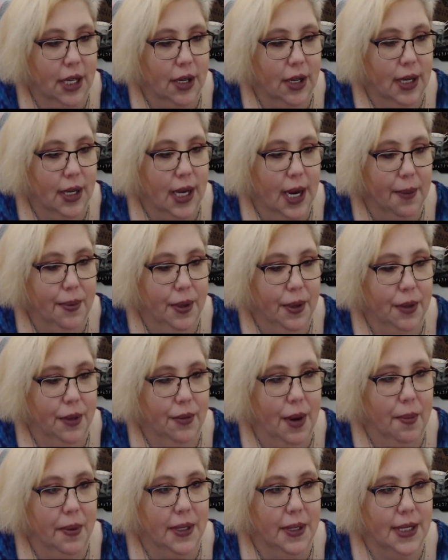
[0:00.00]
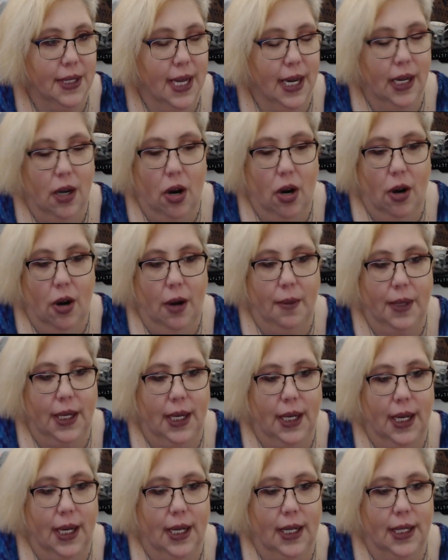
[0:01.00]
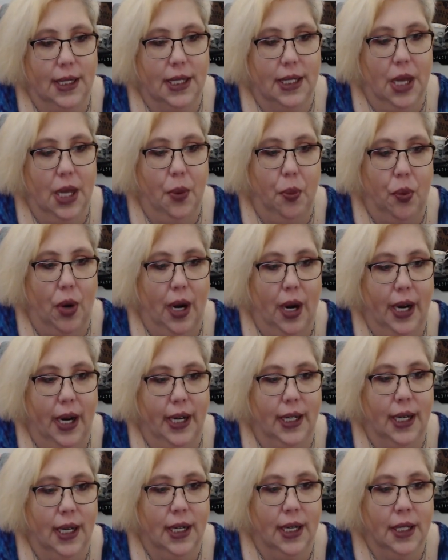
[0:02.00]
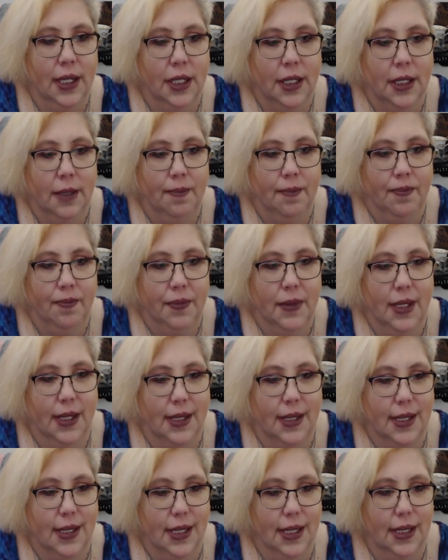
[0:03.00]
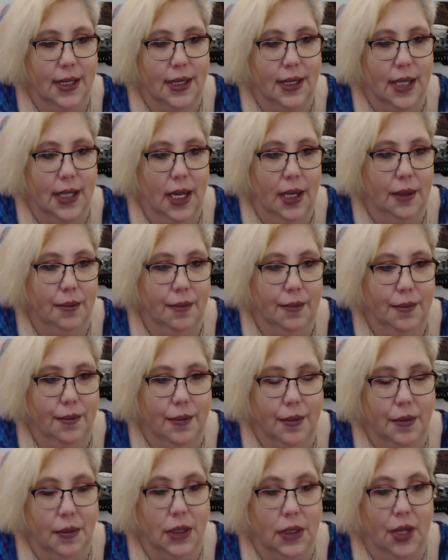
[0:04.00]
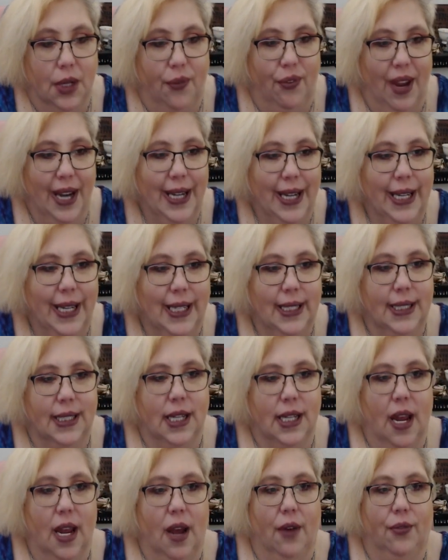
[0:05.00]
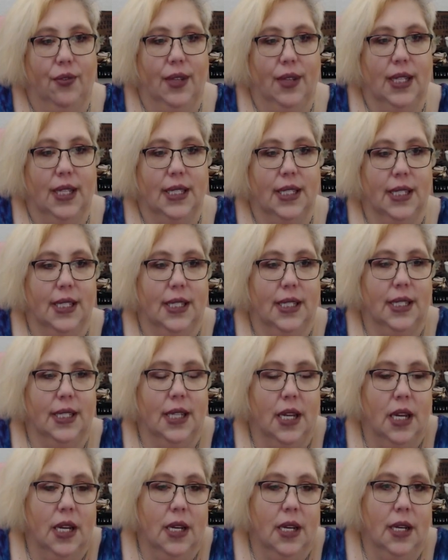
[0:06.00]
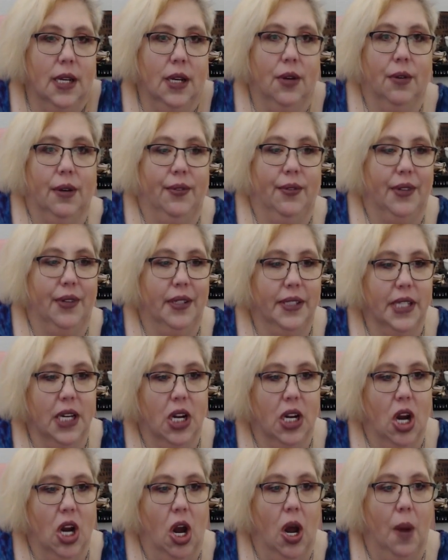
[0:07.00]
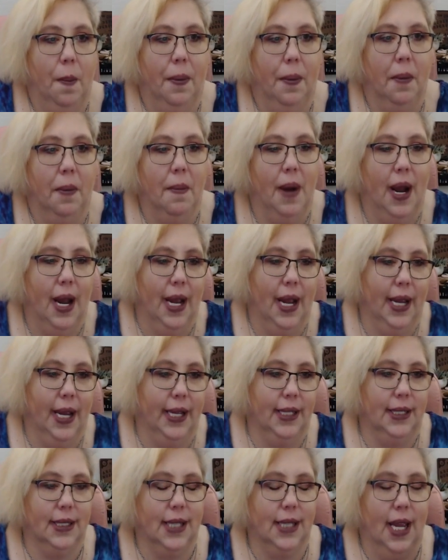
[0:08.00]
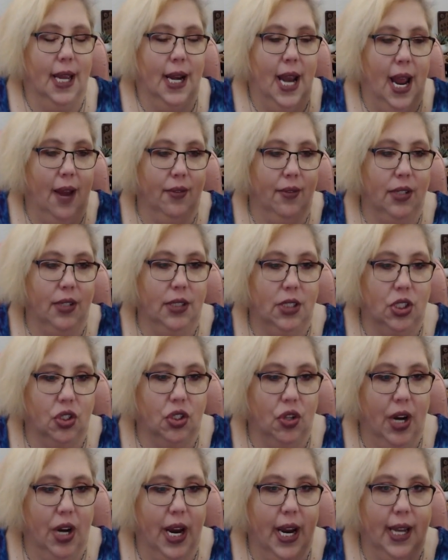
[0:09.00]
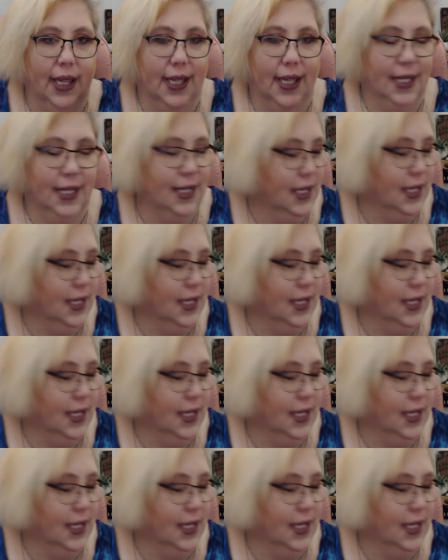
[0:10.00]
that I put representing Army, and it's upright, and this is defending stuff. This is refusing to compromise and having strength. This is